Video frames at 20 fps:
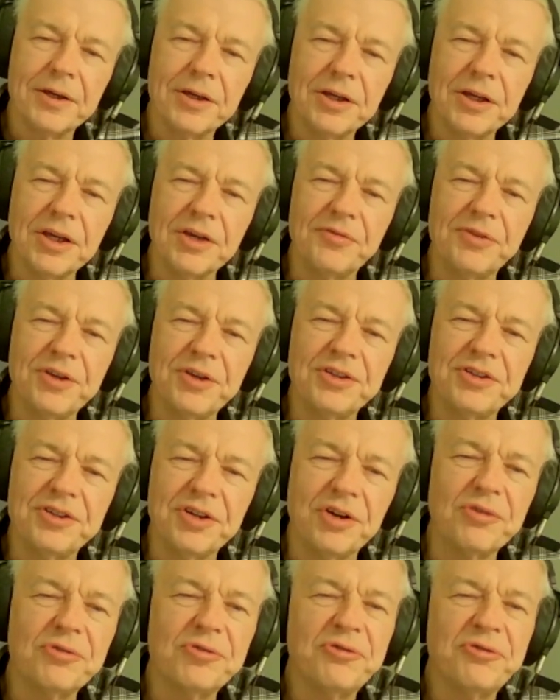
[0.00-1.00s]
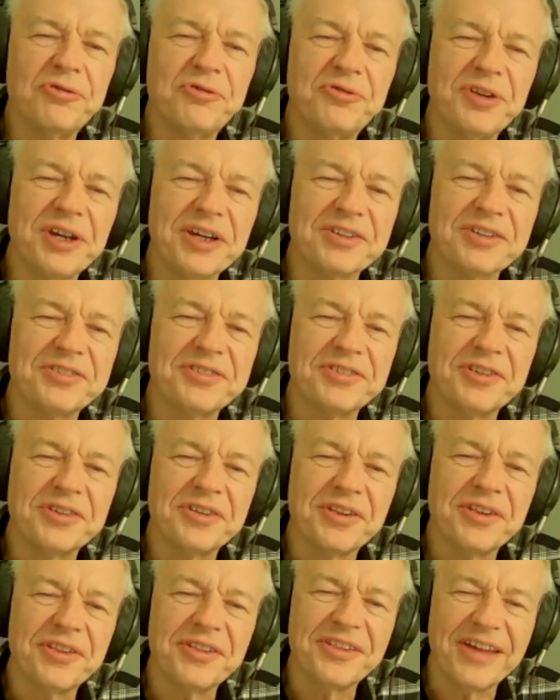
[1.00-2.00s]
if you don't fix
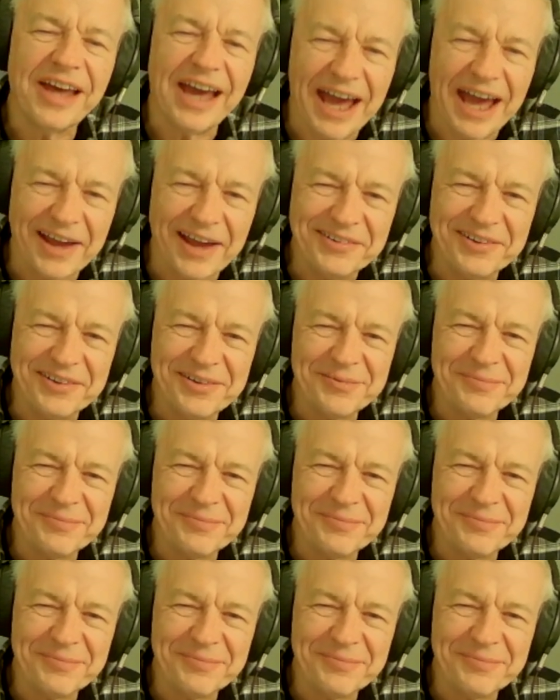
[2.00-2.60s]
that,